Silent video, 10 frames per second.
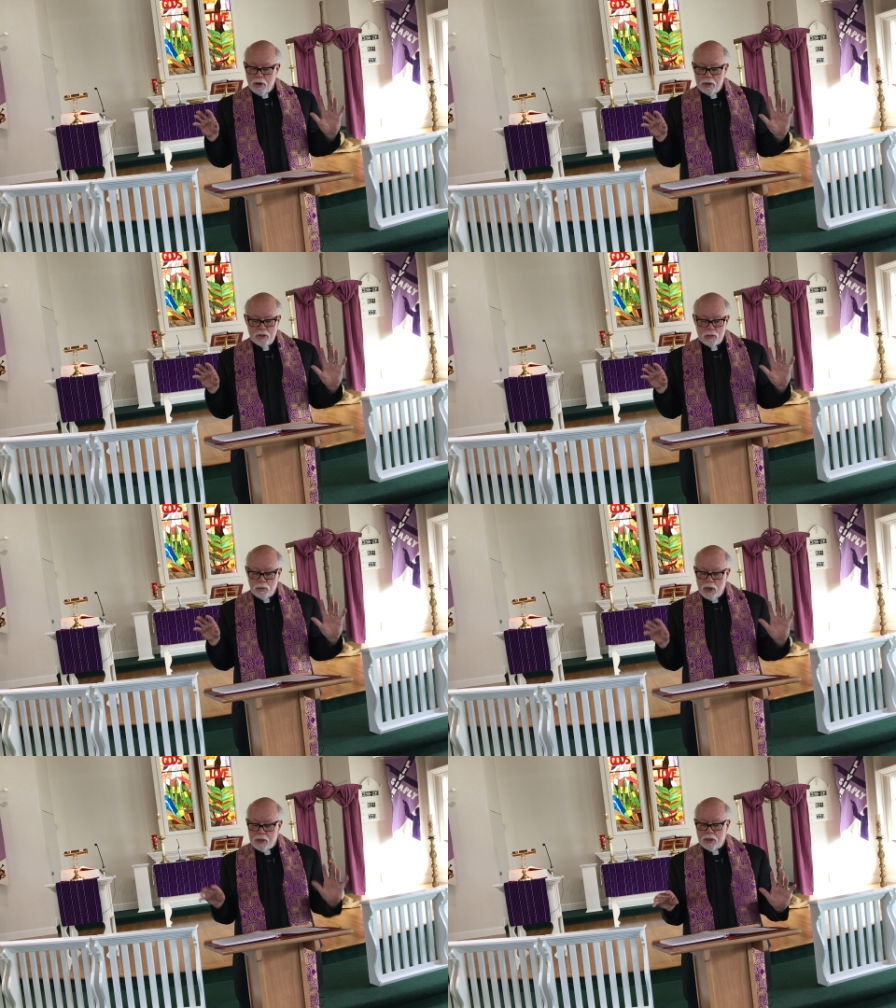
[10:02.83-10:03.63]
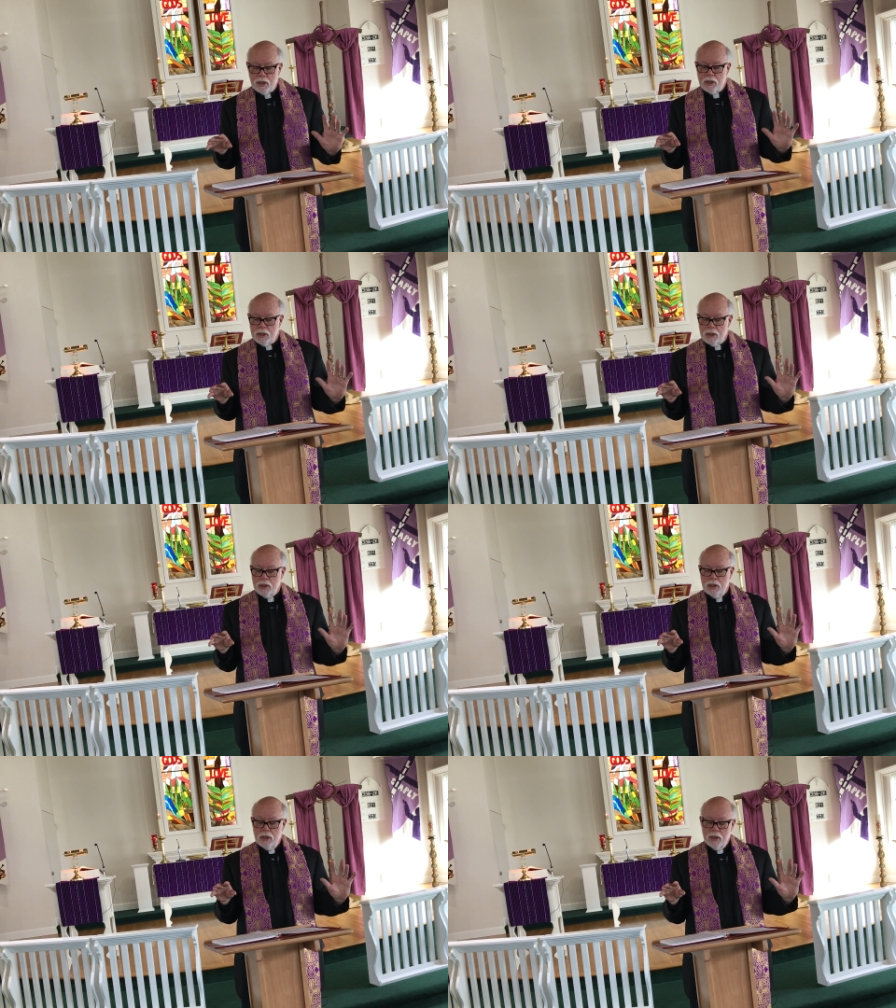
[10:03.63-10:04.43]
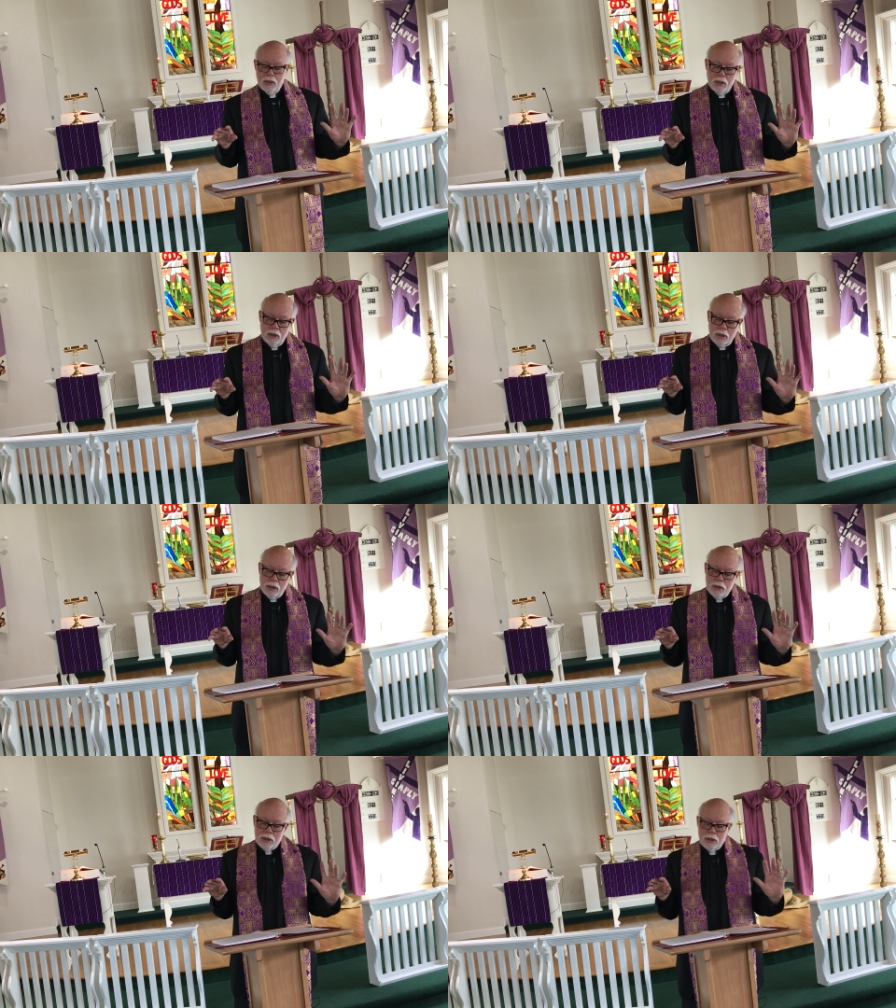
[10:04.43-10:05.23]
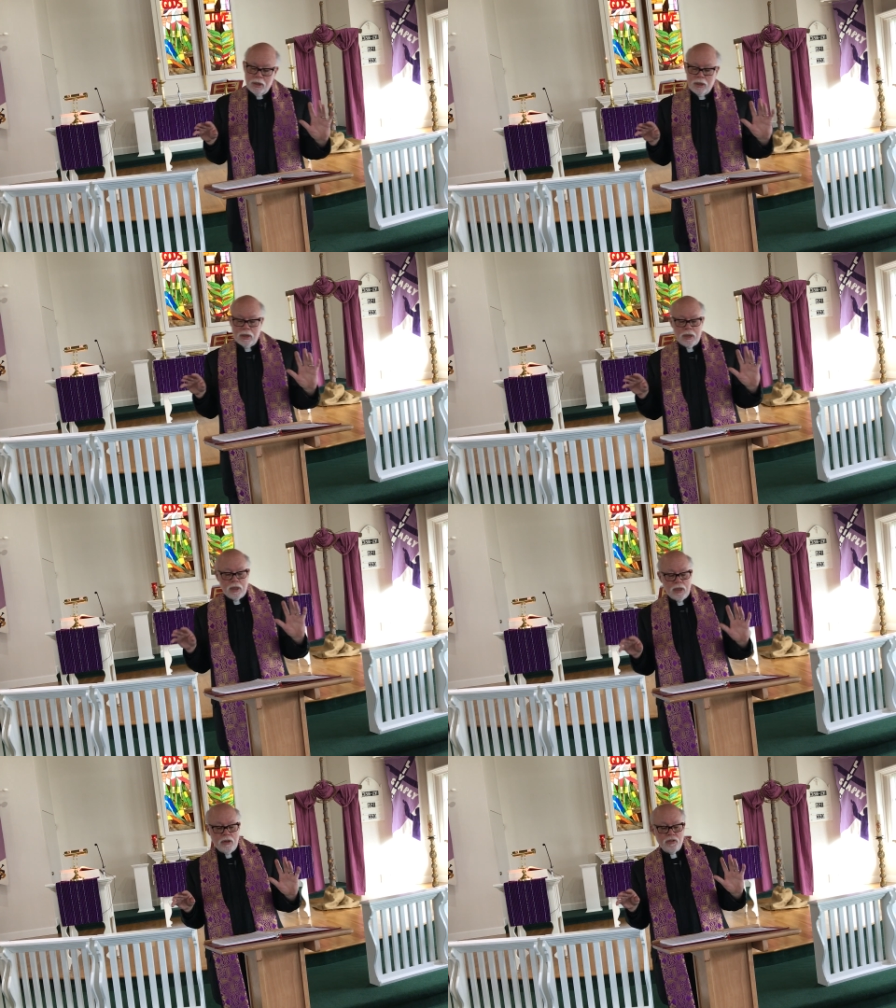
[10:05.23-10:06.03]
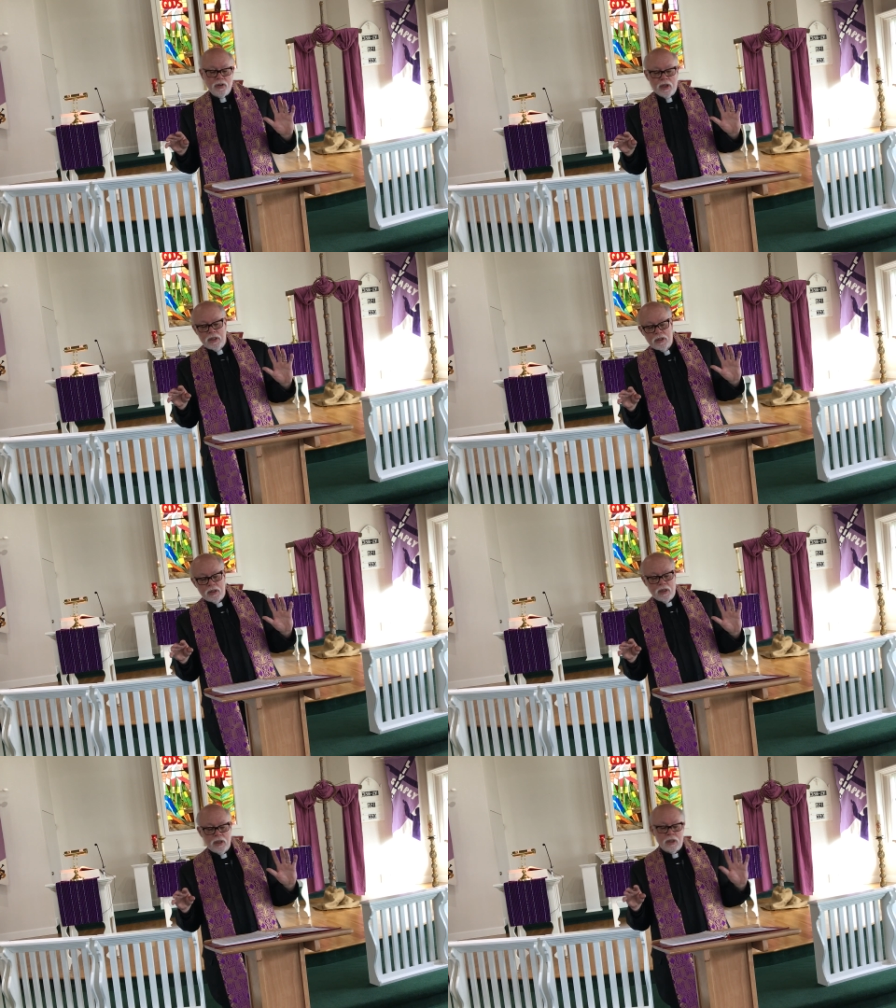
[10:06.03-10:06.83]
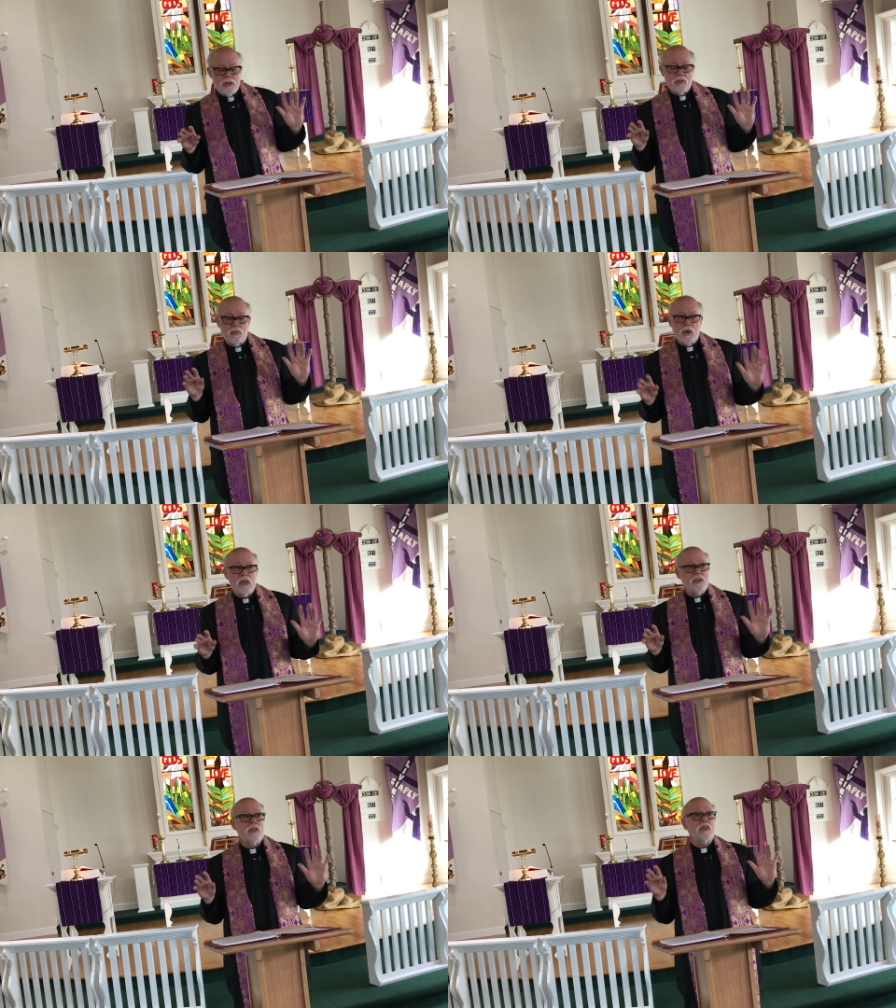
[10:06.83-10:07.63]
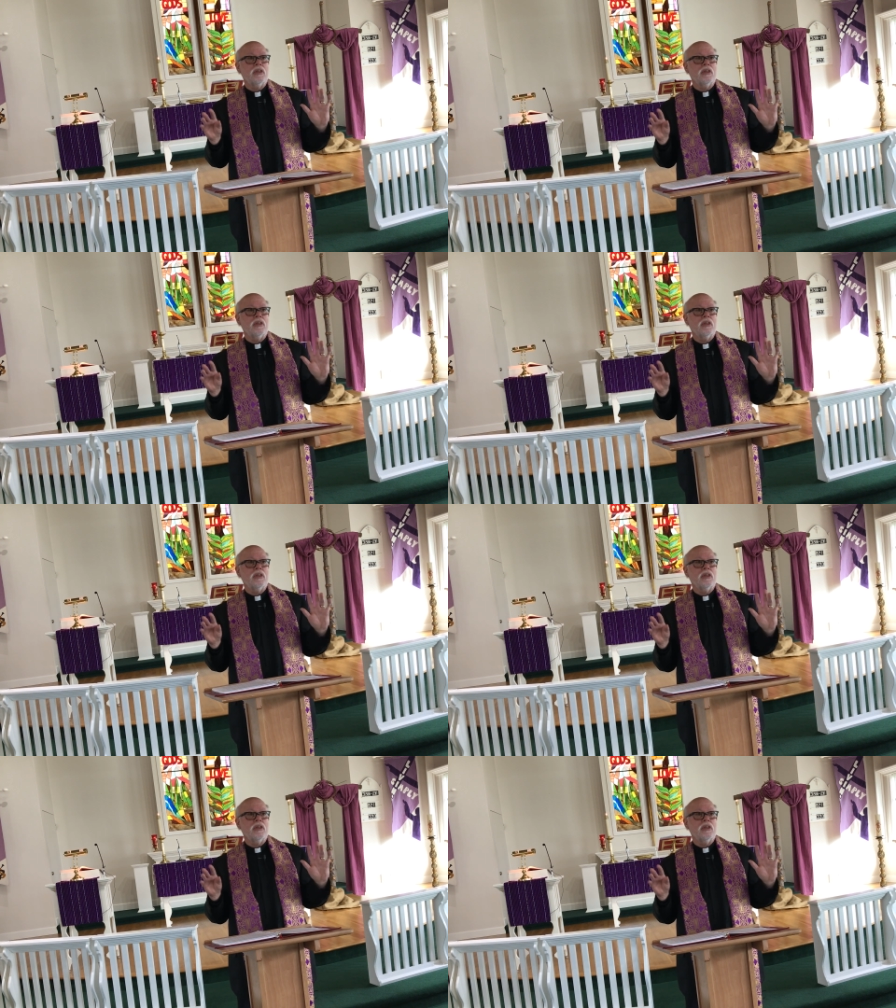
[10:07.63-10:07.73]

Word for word: heart is restless in until it finds its rest